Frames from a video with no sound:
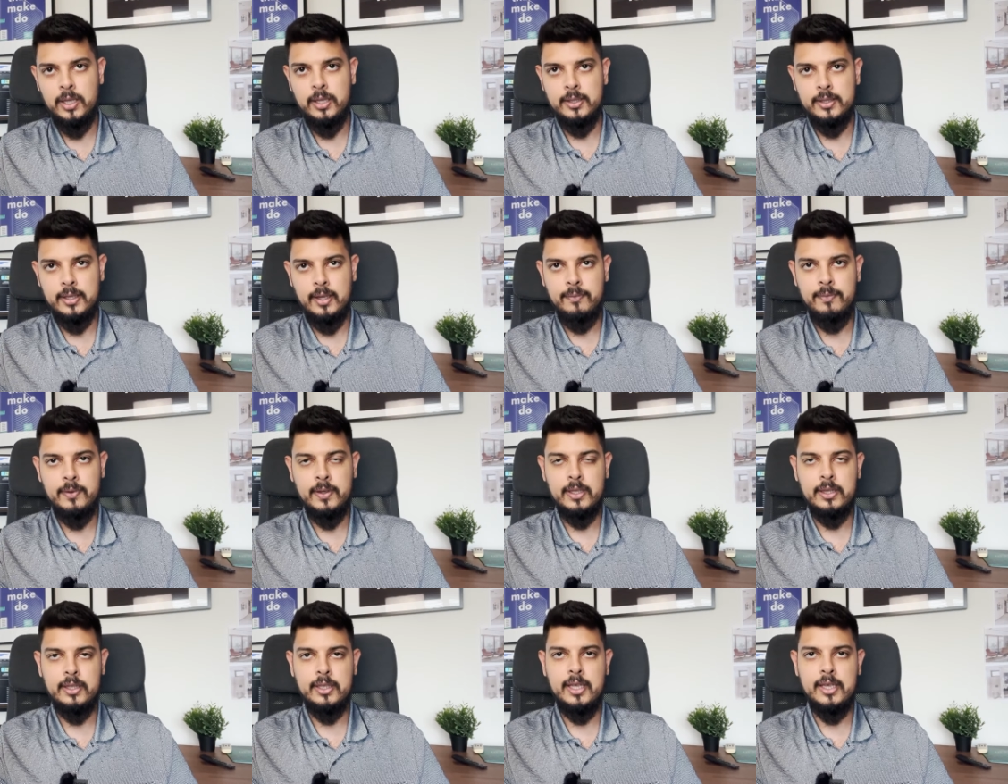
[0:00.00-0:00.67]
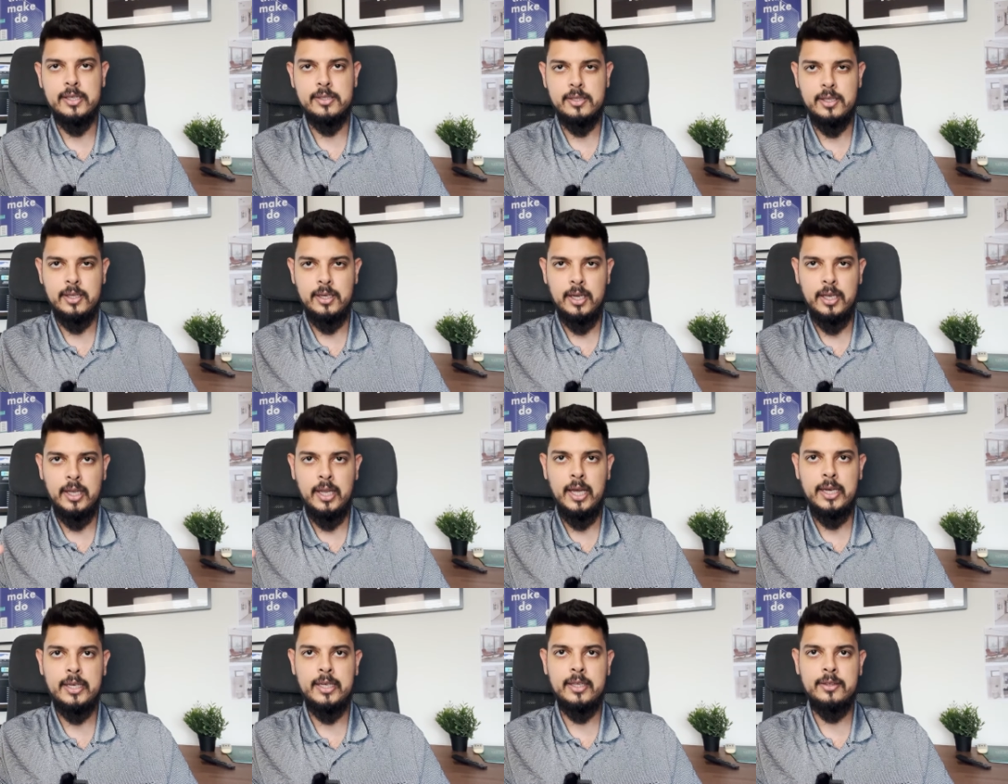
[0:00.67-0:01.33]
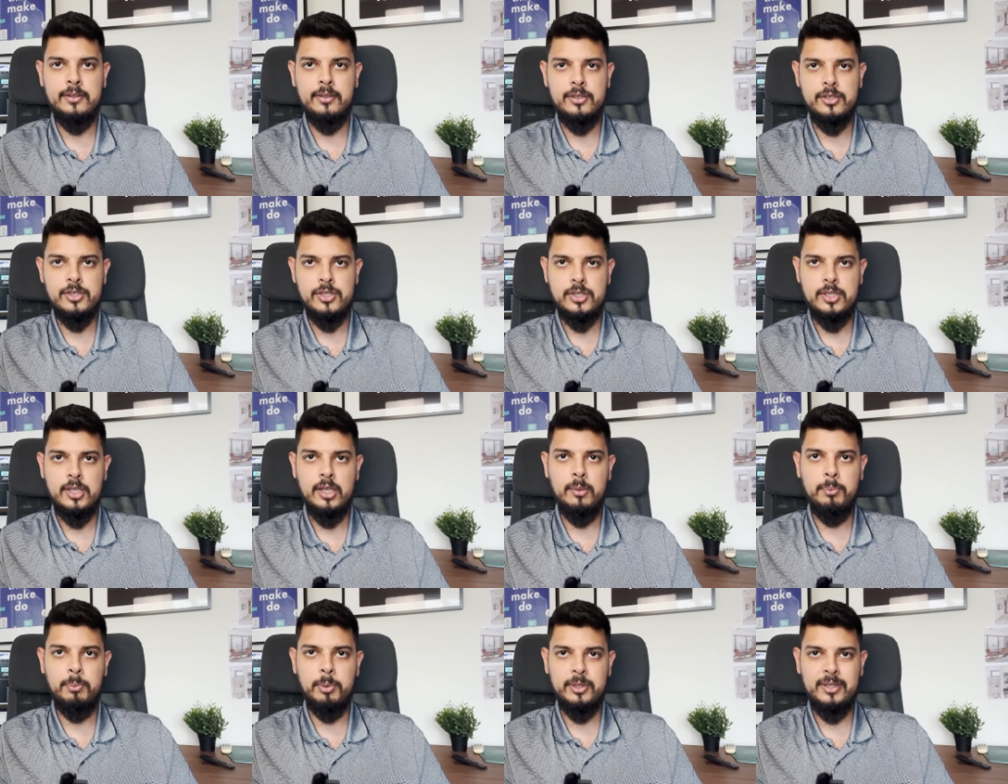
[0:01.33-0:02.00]
Definitely, as in Alanya, there's
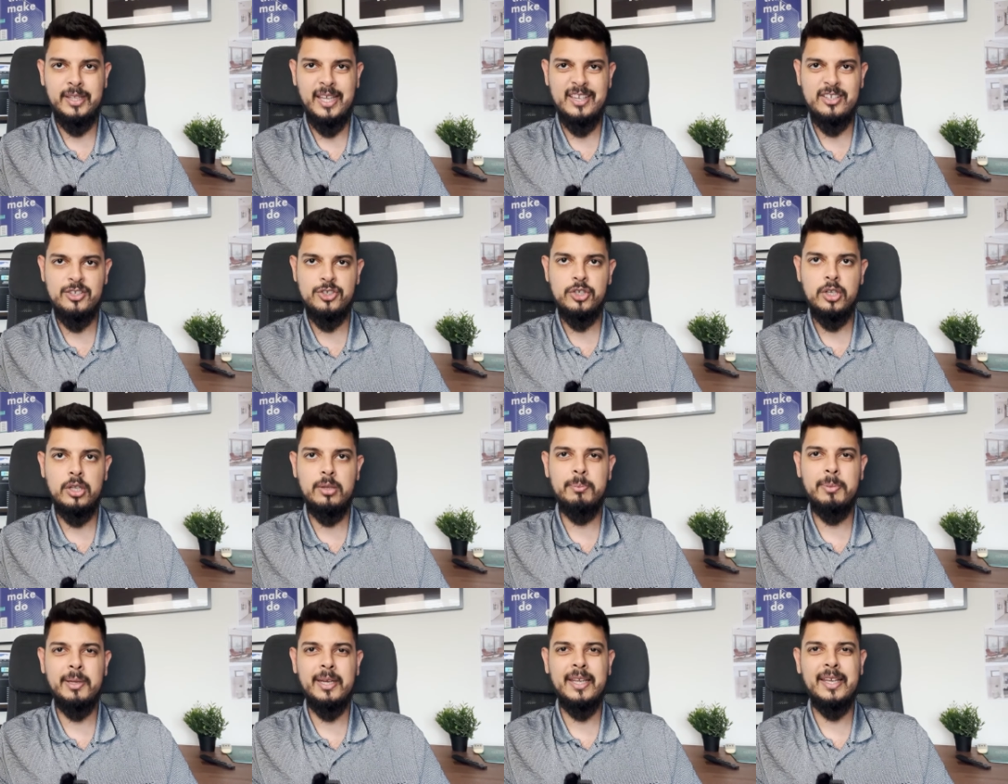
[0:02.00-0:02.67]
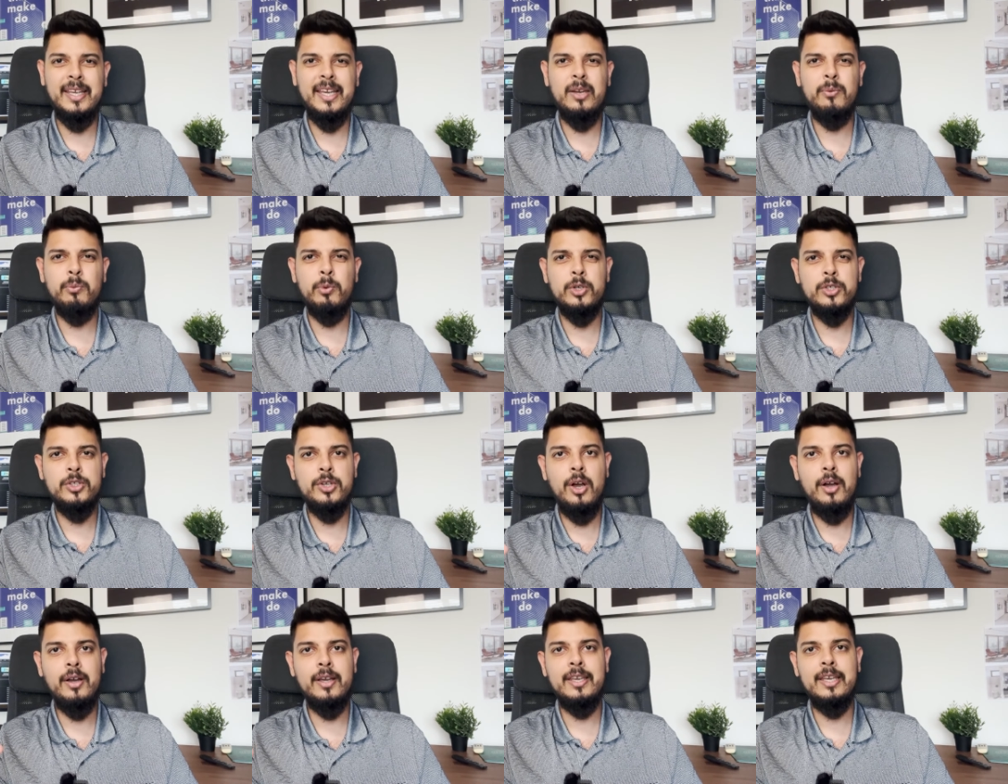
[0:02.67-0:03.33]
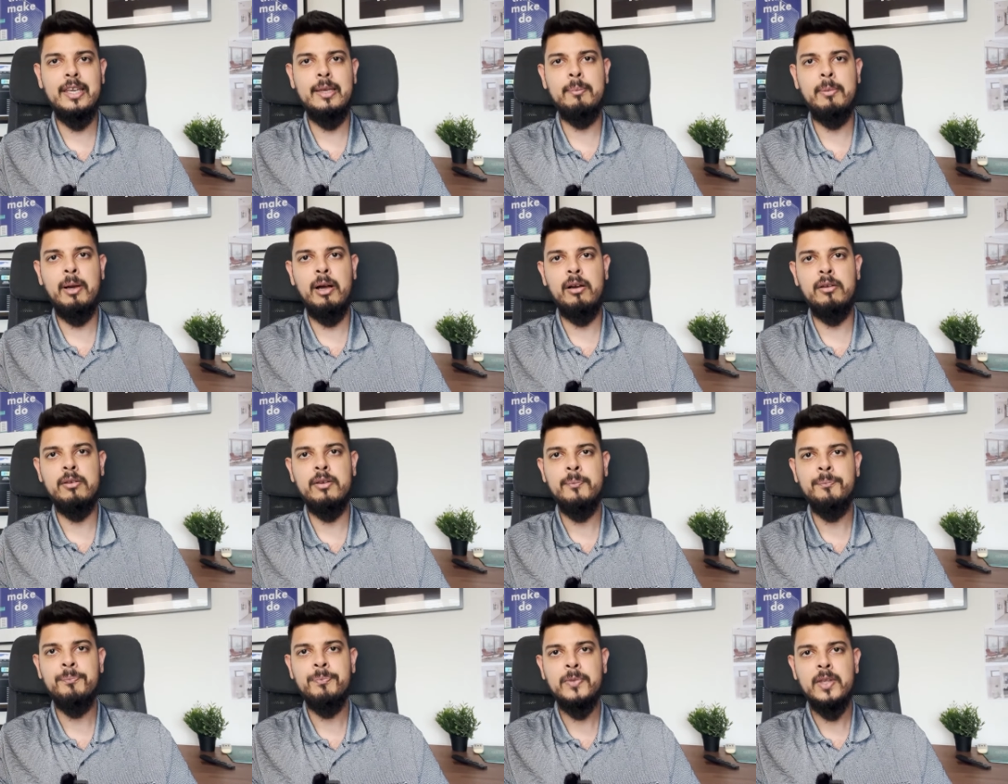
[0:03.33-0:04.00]
still potential. But again, we're talking
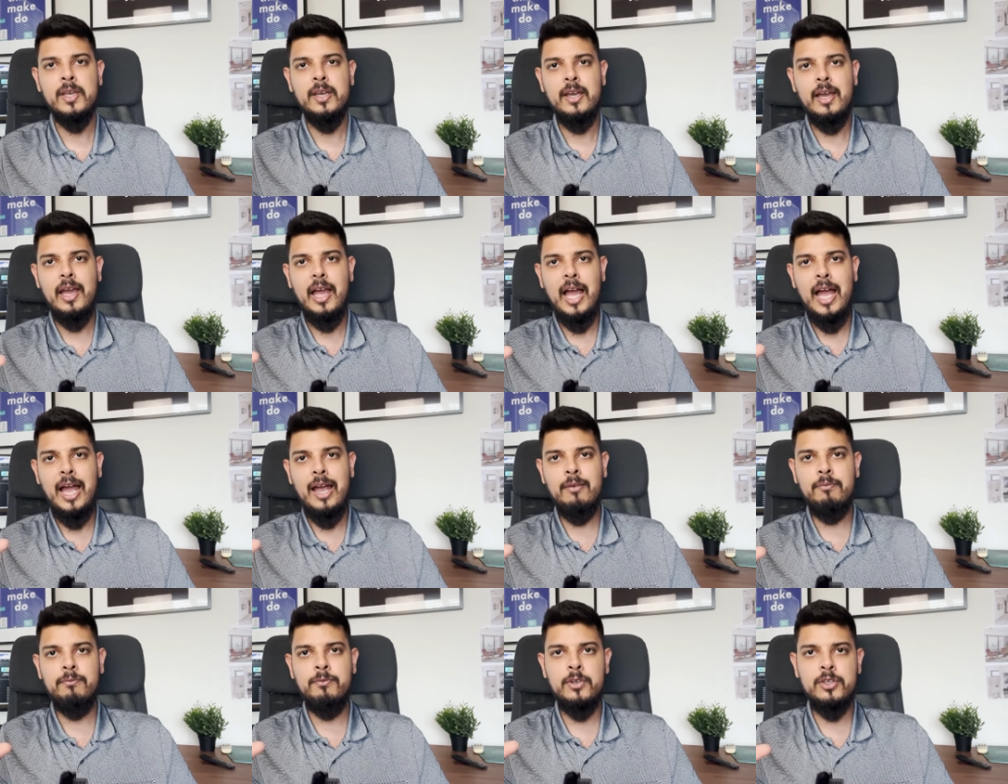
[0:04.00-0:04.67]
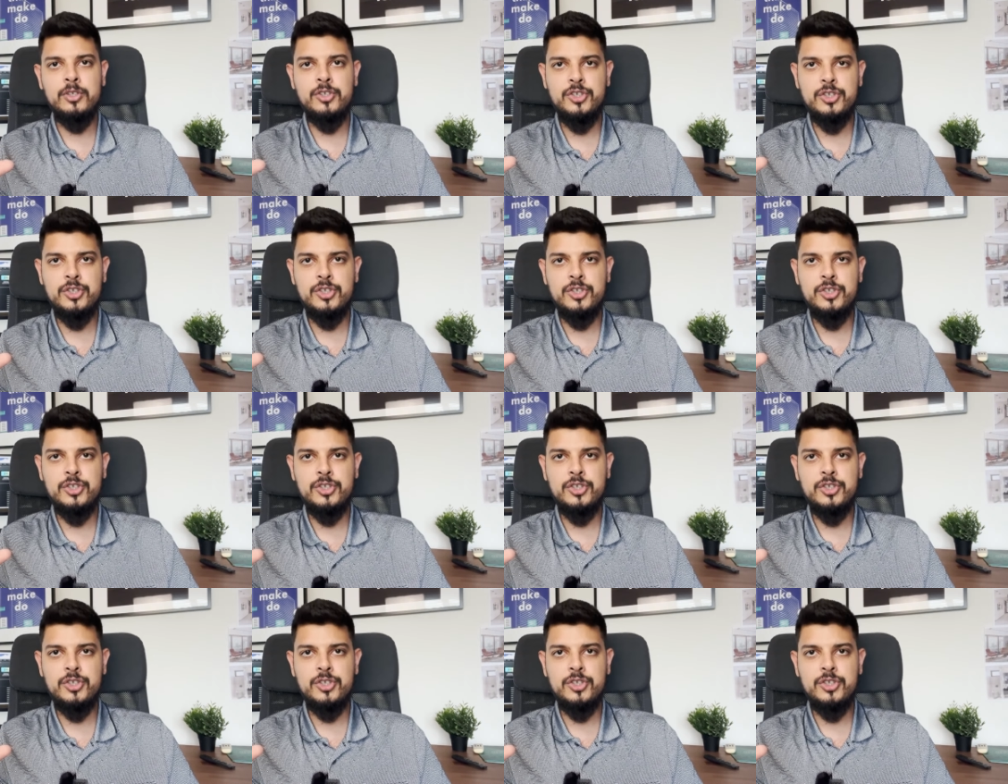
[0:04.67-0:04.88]
about average